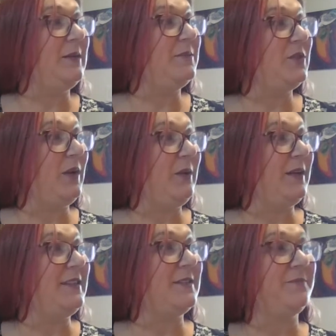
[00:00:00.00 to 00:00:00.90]
So
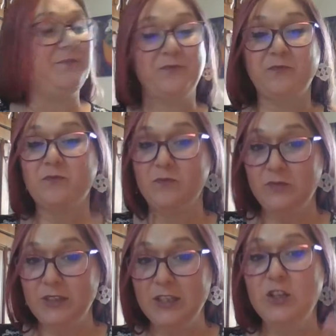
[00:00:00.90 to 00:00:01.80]
anyways,
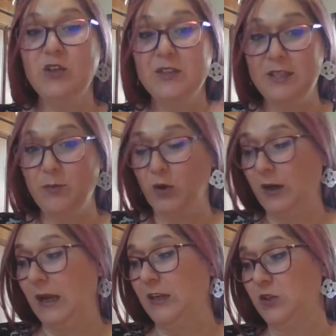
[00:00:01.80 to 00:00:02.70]
you'll see
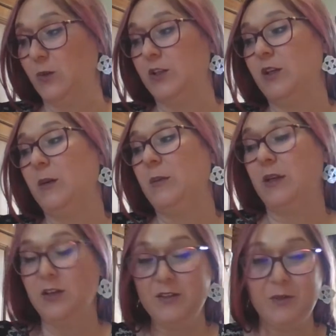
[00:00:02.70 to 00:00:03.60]
more as you watch it. But
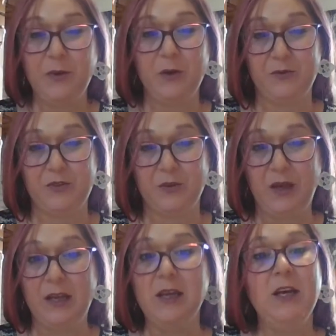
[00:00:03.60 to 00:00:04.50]
here's the post.
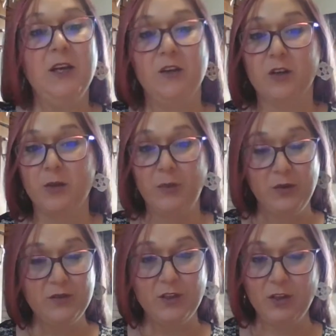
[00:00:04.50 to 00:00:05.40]
Okay. You're going to
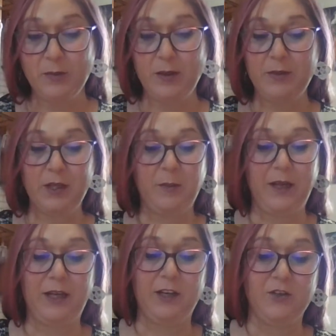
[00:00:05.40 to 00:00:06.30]
post on your public
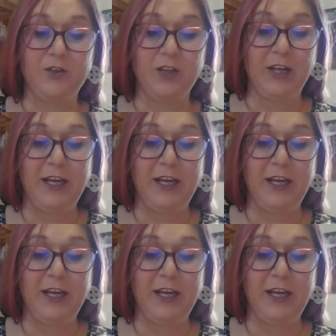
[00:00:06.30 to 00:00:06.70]
page